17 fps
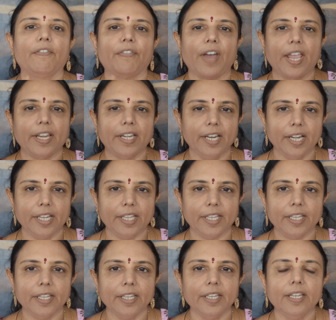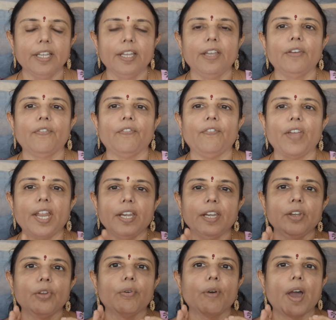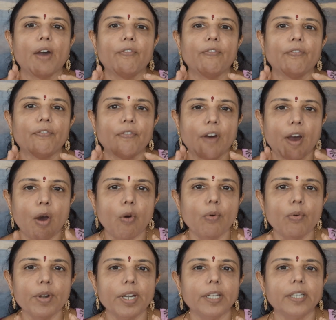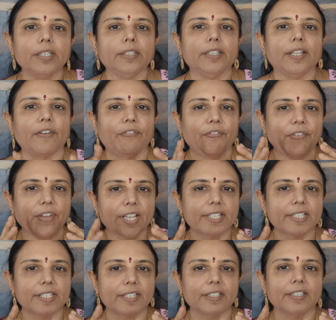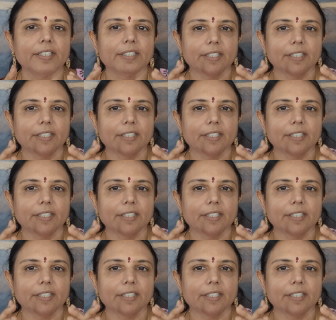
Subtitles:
Finally, when you have found the fixed